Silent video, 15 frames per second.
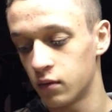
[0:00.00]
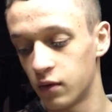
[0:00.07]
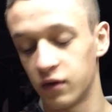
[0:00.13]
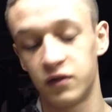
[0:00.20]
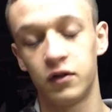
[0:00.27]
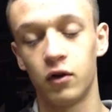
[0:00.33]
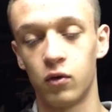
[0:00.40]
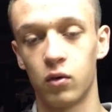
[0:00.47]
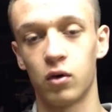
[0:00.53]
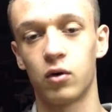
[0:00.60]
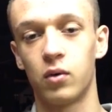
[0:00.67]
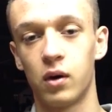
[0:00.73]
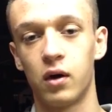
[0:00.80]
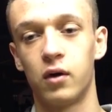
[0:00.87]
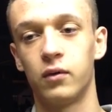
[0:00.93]
they still
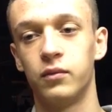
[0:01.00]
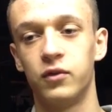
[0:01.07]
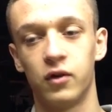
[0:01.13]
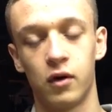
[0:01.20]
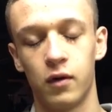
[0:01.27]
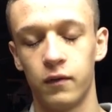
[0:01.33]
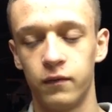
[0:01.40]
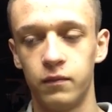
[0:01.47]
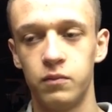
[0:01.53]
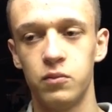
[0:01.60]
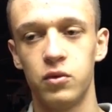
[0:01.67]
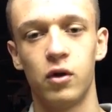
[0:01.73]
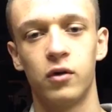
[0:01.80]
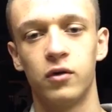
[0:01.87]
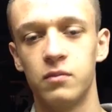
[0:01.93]
work well, so
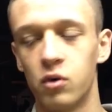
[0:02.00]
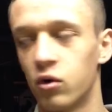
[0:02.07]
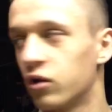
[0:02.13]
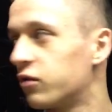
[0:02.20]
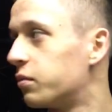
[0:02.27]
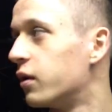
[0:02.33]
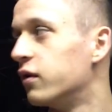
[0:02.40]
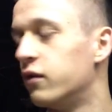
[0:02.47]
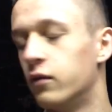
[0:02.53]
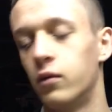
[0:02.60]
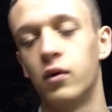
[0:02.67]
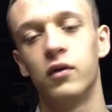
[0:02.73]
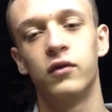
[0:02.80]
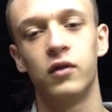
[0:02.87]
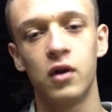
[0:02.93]
the more expensive
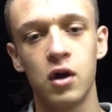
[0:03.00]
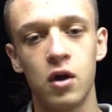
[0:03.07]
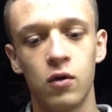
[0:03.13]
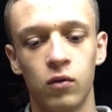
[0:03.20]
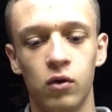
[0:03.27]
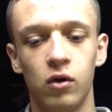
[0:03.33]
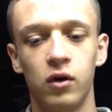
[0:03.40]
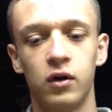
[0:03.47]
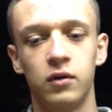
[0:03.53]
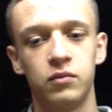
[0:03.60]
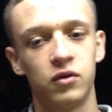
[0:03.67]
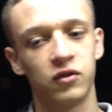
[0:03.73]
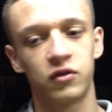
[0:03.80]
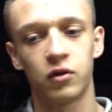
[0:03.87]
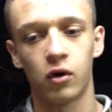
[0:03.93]
ones really
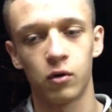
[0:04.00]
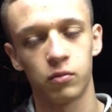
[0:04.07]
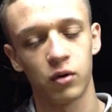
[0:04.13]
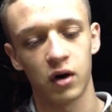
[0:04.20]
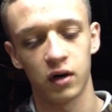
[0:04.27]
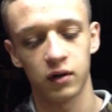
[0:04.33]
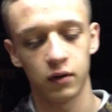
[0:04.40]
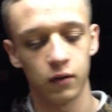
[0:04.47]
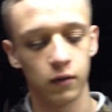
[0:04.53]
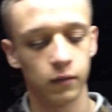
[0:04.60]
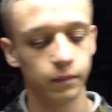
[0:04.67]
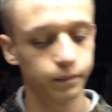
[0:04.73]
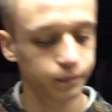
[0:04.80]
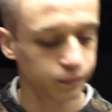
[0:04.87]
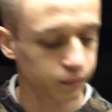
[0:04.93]
just aren't practical.